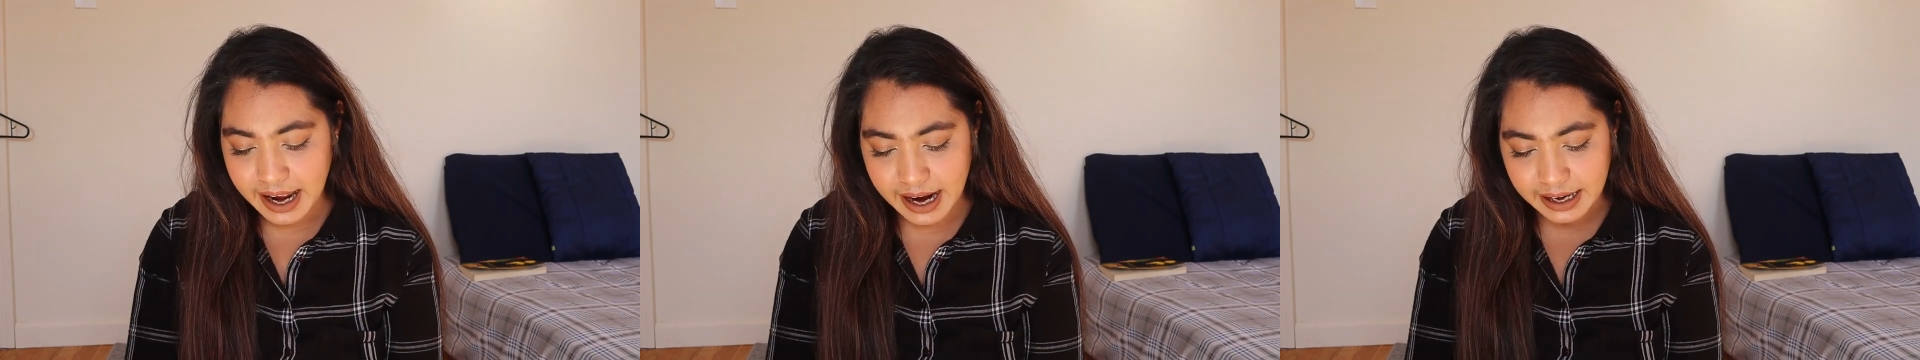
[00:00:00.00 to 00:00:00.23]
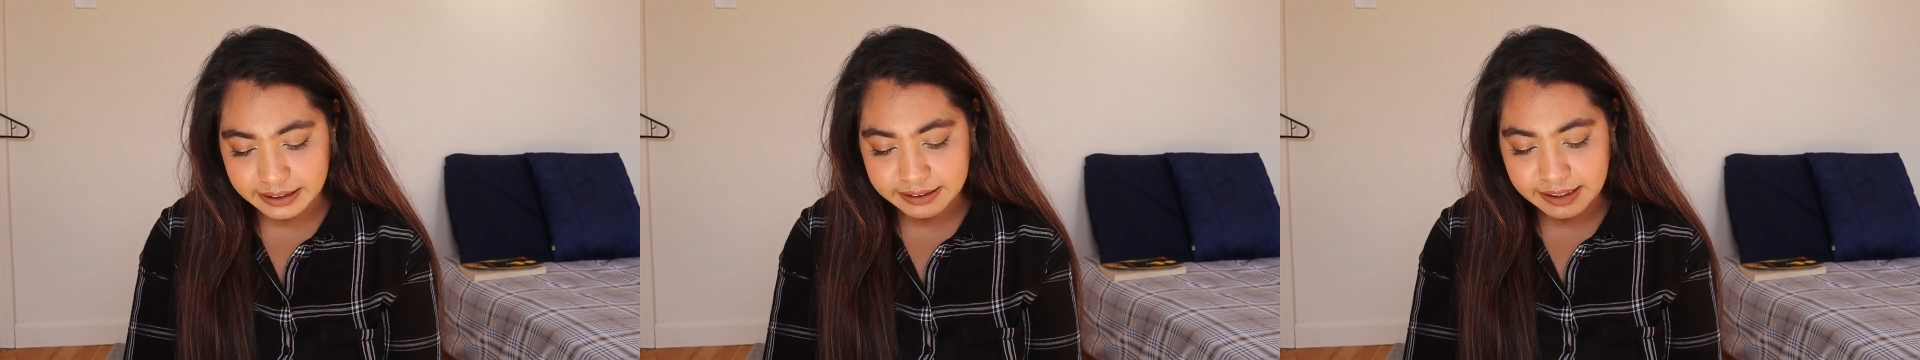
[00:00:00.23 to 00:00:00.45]

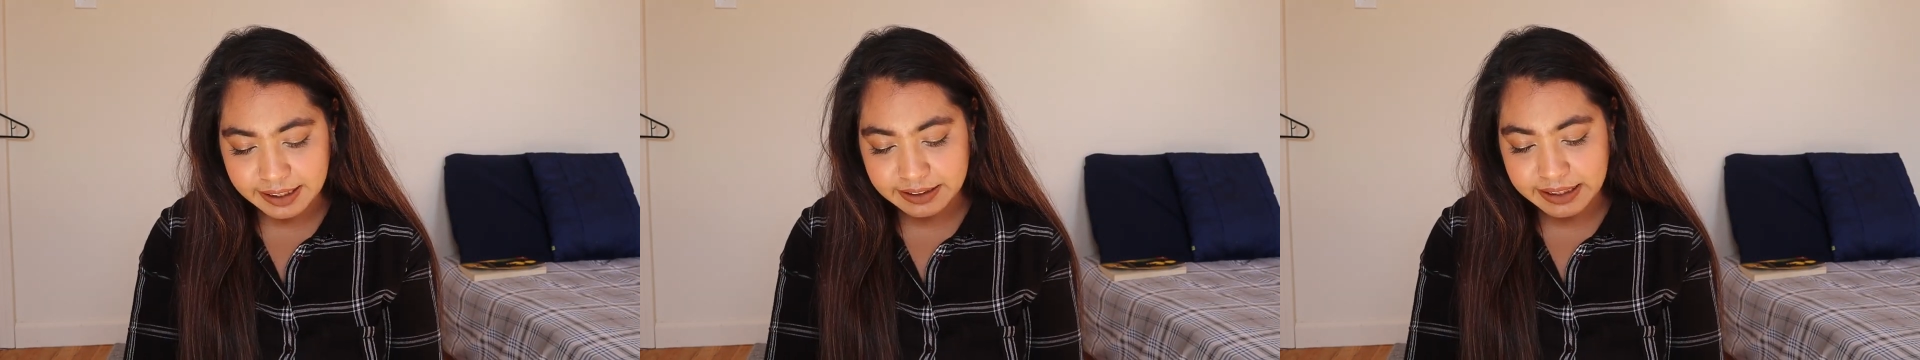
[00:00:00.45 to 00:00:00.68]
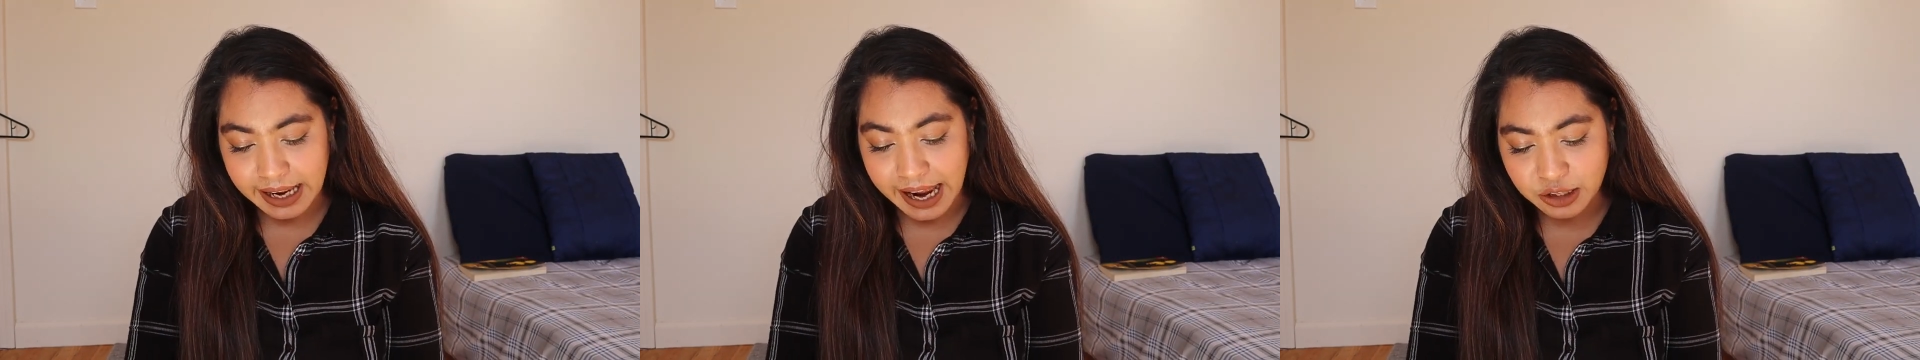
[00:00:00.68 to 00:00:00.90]
and
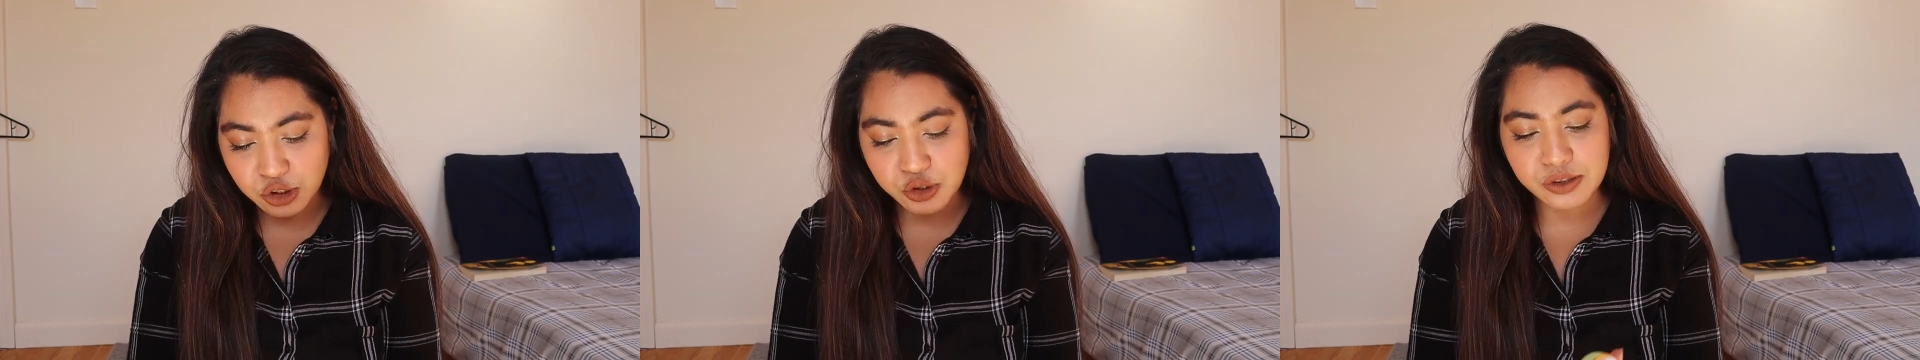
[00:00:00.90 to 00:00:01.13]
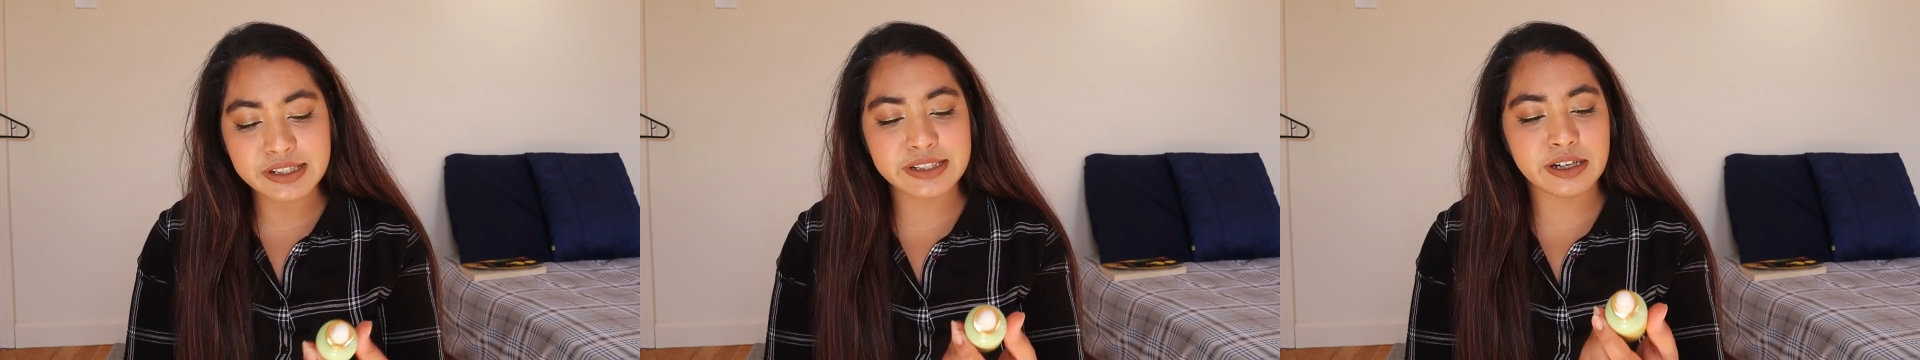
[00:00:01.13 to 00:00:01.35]
then the
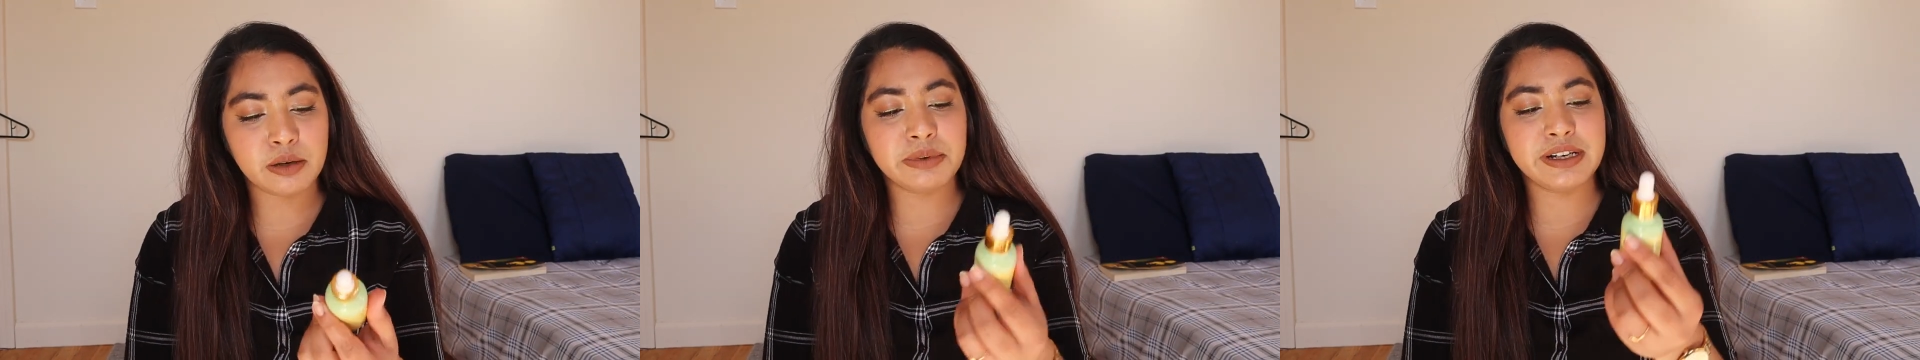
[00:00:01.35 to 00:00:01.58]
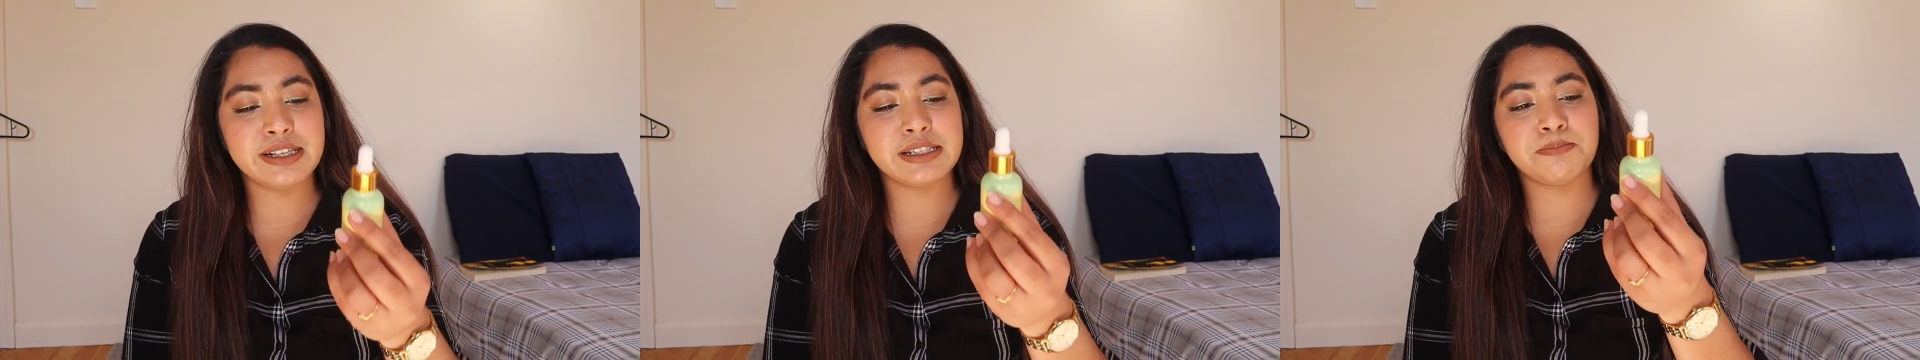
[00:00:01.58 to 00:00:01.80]
actual
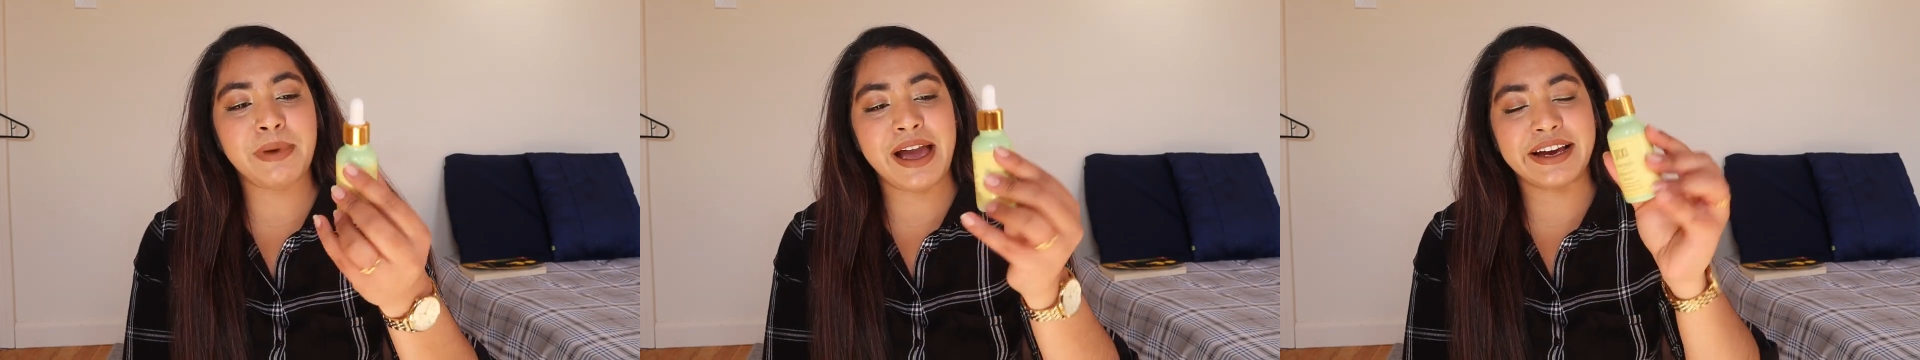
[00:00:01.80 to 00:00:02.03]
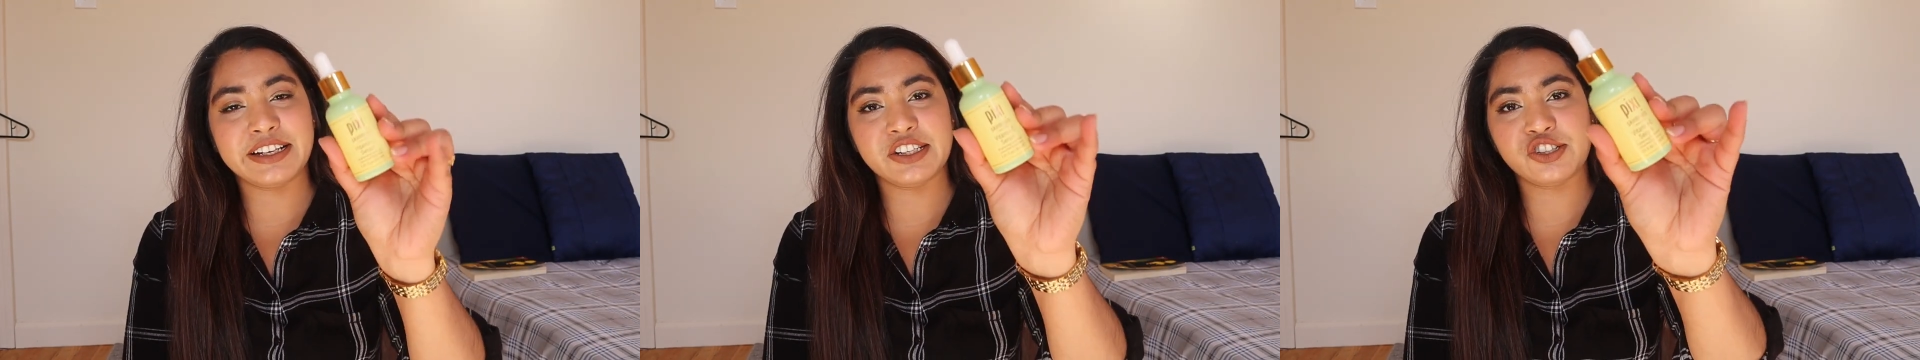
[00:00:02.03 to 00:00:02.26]
serum is
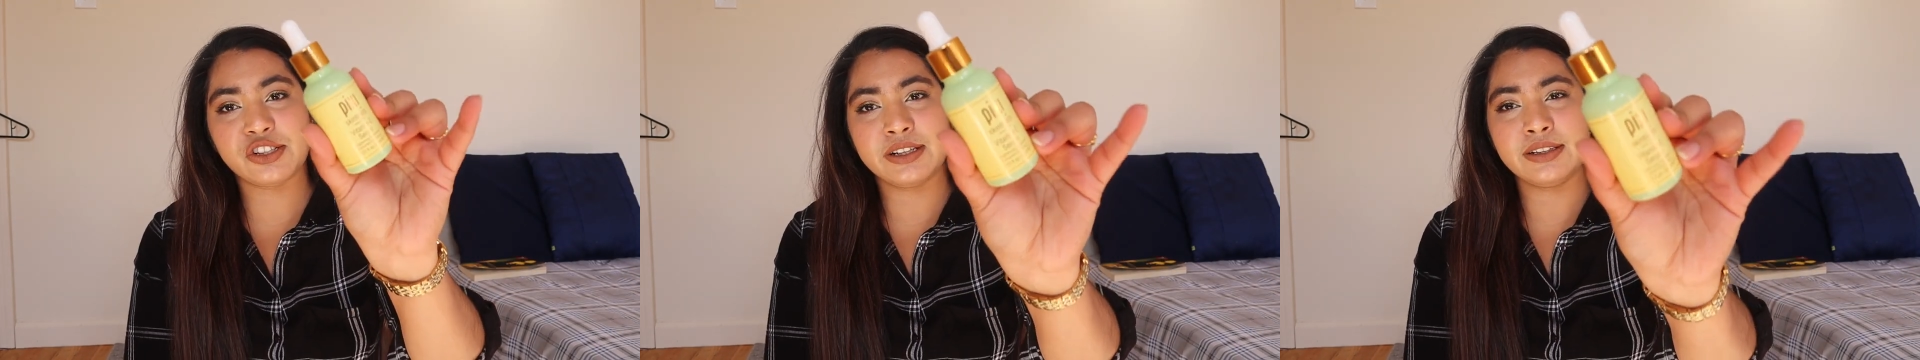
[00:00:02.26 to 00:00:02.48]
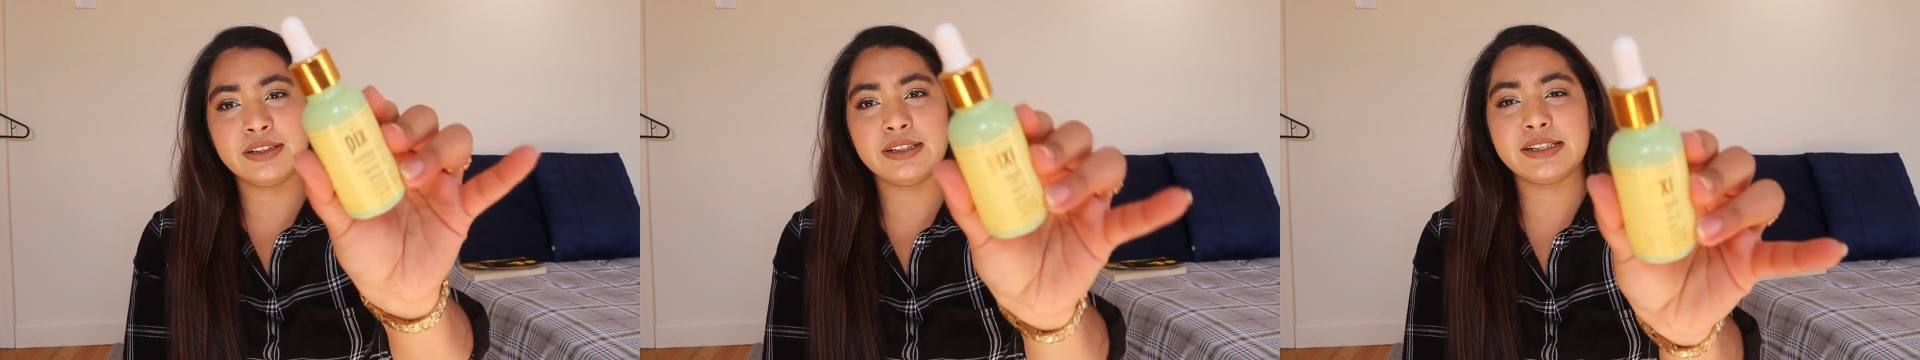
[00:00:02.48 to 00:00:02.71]

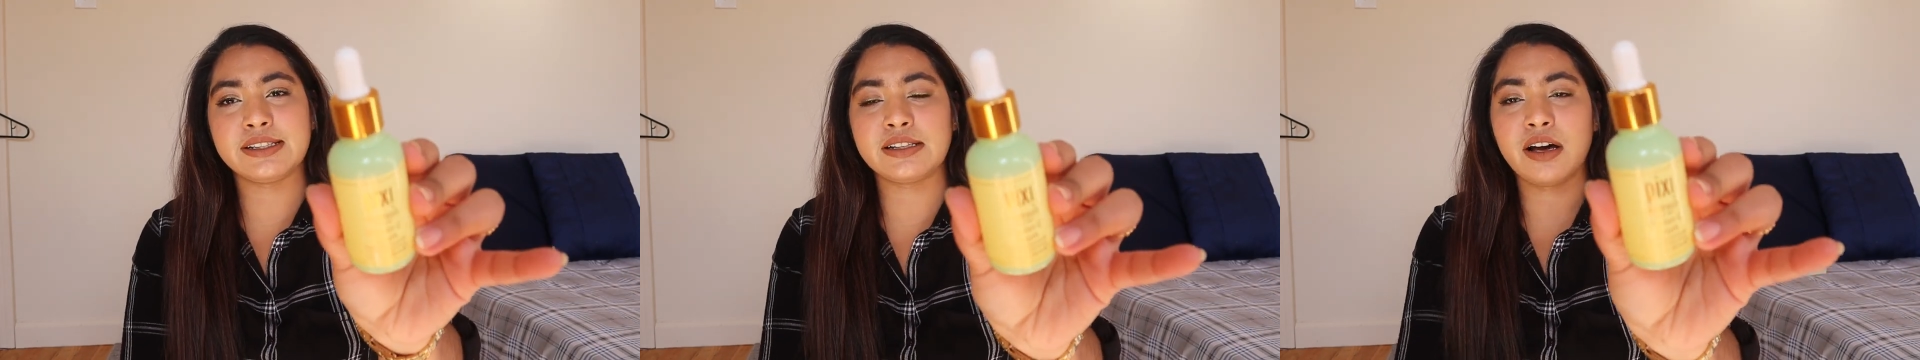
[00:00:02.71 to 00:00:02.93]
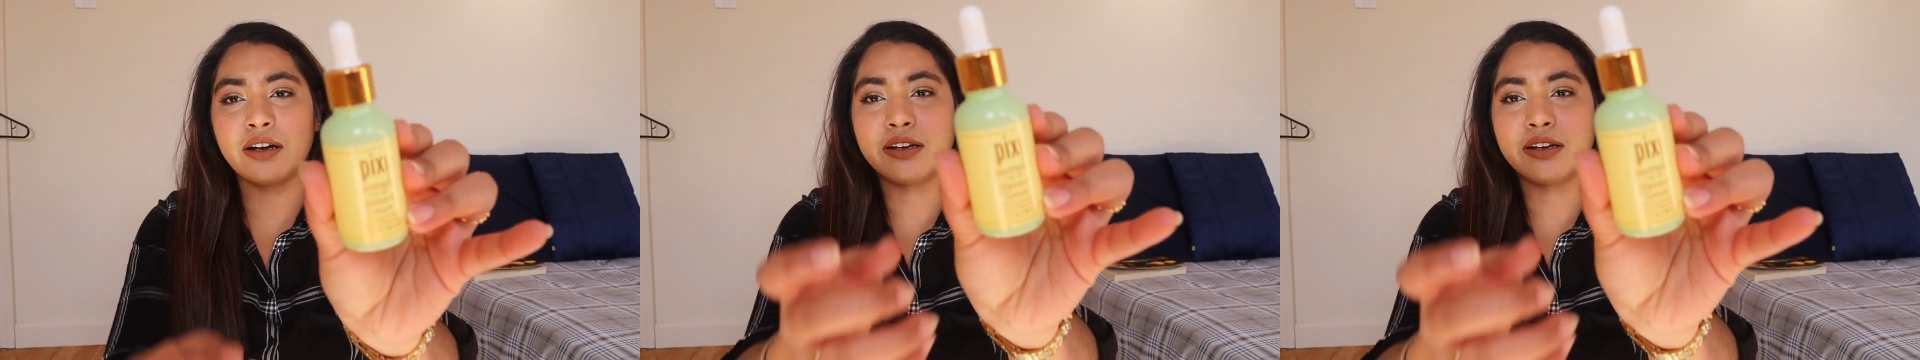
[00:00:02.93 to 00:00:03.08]
packaged in this